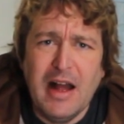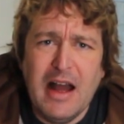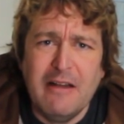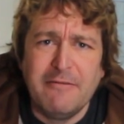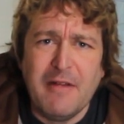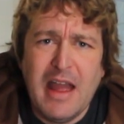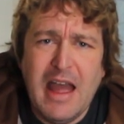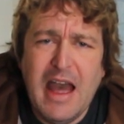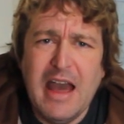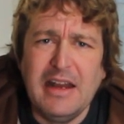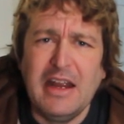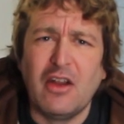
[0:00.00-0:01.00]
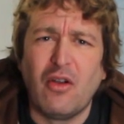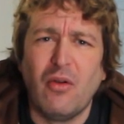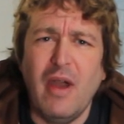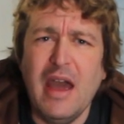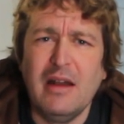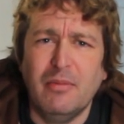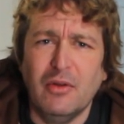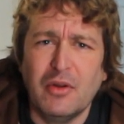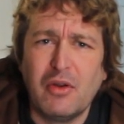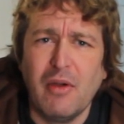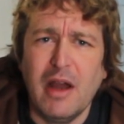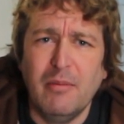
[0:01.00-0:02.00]
have had incredible,
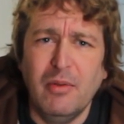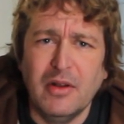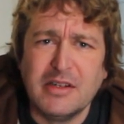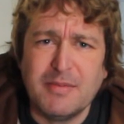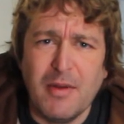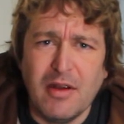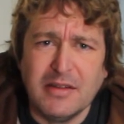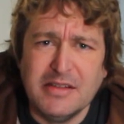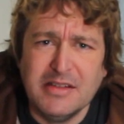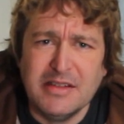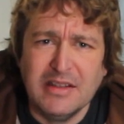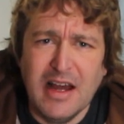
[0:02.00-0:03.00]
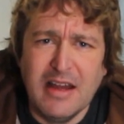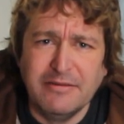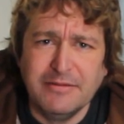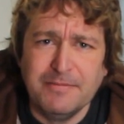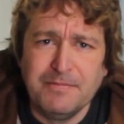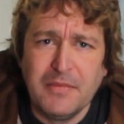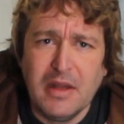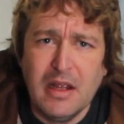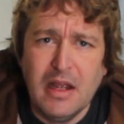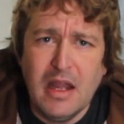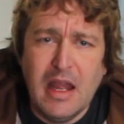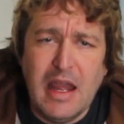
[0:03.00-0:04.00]
incredible experiences in life.
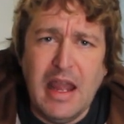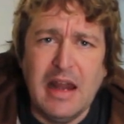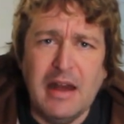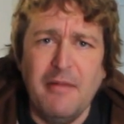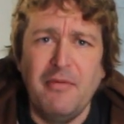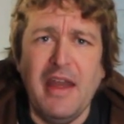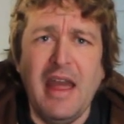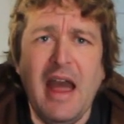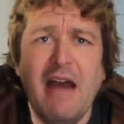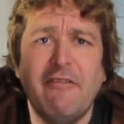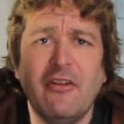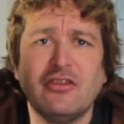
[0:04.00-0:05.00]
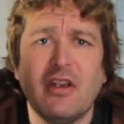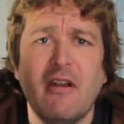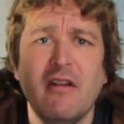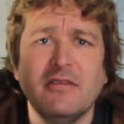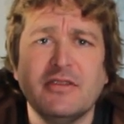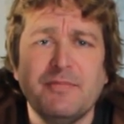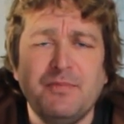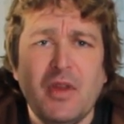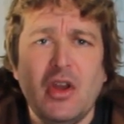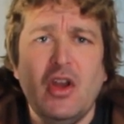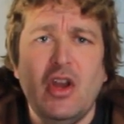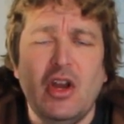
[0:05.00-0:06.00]
And they have turned
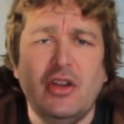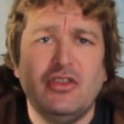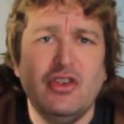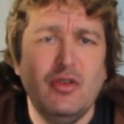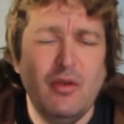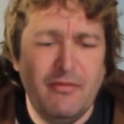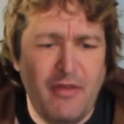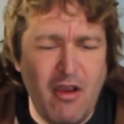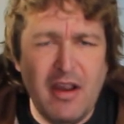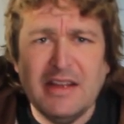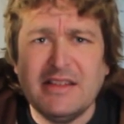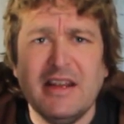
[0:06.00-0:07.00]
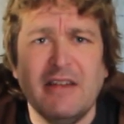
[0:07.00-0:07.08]
to various